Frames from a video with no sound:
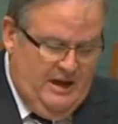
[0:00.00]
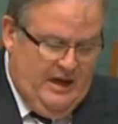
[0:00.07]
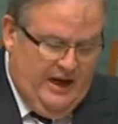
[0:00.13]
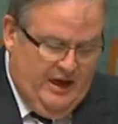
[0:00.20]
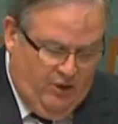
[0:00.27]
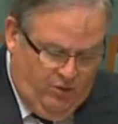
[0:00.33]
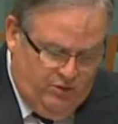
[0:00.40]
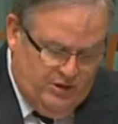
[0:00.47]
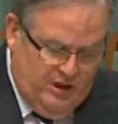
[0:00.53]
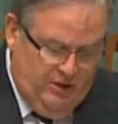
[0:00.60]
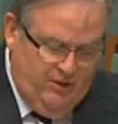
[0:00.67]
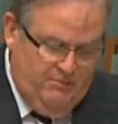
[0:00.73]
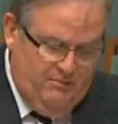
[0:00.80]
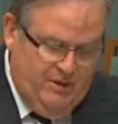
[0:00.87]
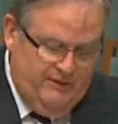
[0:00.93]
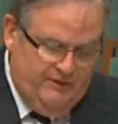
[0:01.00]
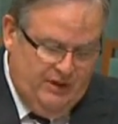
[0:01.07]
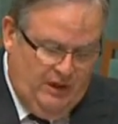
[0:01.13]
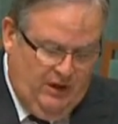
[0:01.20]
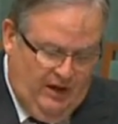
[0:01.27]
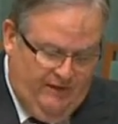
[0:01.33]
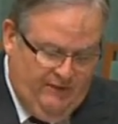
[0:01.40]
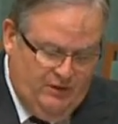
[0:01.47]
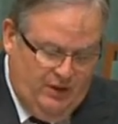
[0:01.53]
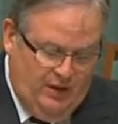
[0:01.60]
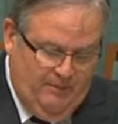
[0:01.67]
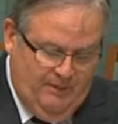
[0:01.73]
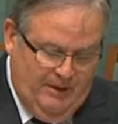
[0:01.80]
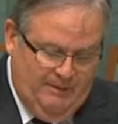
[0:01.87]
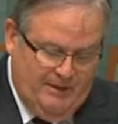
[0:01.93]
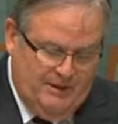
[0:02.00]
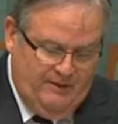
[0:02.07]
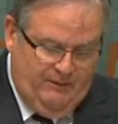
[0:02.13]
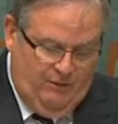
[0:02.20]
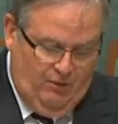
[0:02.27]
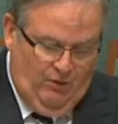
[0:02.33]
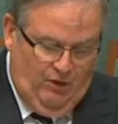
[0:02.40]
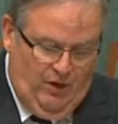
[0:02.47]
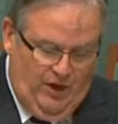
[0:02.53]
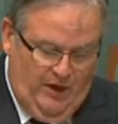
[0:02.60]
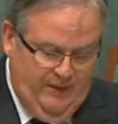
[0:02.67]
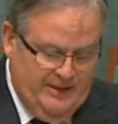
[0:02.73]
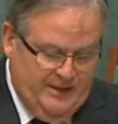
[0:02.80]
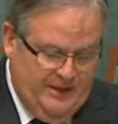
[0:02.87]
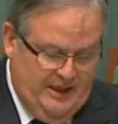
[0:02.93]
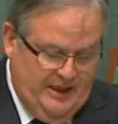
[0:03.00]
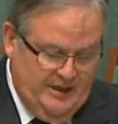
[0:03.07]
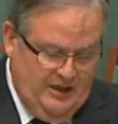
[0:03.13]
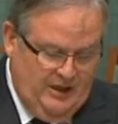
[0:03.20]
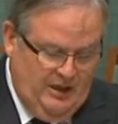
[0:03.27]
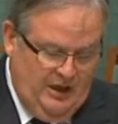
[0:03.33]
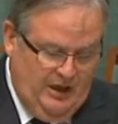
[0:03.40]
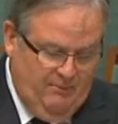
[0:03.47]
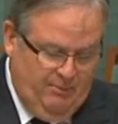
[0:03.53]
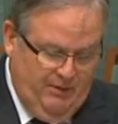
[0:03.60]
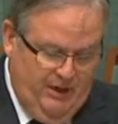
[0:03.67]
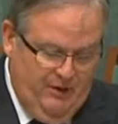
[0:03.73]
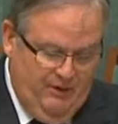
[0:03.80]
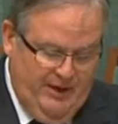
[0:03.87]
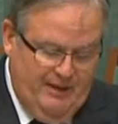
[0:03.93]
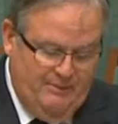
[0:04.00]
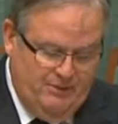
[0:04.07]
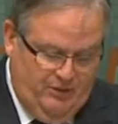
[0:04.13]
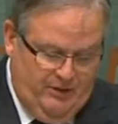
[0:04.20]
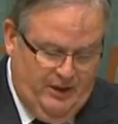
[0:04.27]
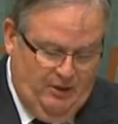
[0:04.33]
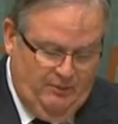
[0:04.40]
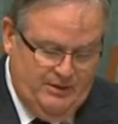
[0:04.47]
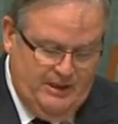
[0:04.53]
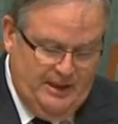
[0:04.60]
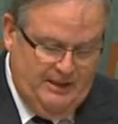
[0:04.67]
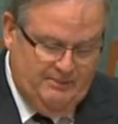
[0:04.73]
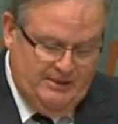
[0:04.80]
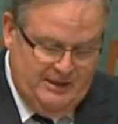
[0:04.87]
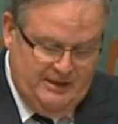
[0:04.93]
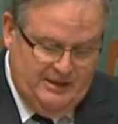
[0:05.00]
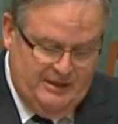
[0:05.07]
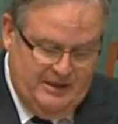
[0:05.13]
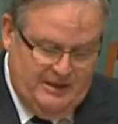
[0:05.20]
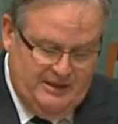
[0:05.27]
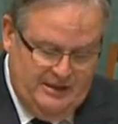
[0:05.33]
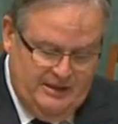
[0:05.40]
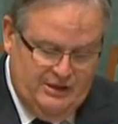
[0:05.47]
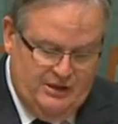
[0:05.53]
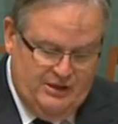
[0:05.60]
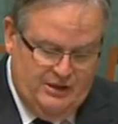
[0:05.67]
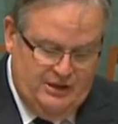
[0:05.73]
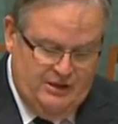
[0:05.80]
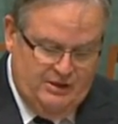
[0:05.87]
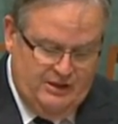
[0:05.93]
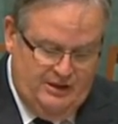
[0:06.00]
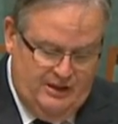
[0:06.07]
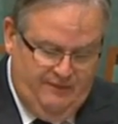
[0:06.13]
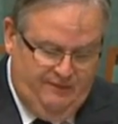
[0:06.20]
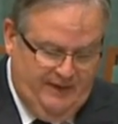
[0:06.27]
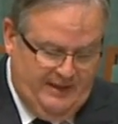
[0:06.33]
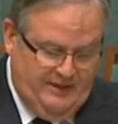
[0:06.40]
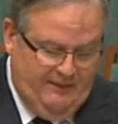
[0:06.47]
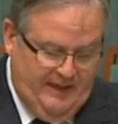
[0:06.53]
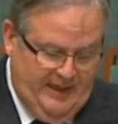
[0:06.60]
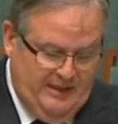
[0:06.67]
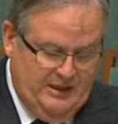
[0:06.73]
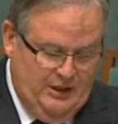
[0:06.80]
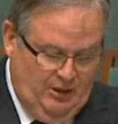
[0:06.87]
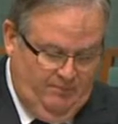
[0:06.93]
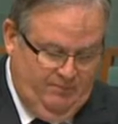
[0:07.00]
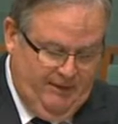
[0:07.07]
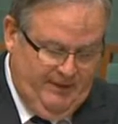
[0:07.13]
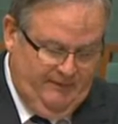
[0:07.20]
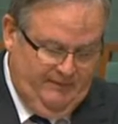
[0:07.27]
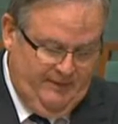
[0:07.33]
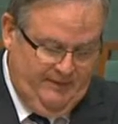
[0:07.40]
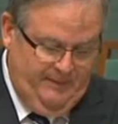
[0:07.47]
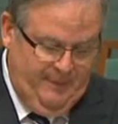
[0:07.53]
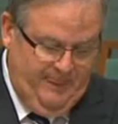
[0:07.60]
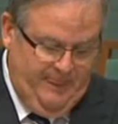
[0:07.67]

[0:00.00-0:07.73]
It also removes the lifetime limits of all higher education loan programs or help schemes and discontinues the ineffective HECS help benefit.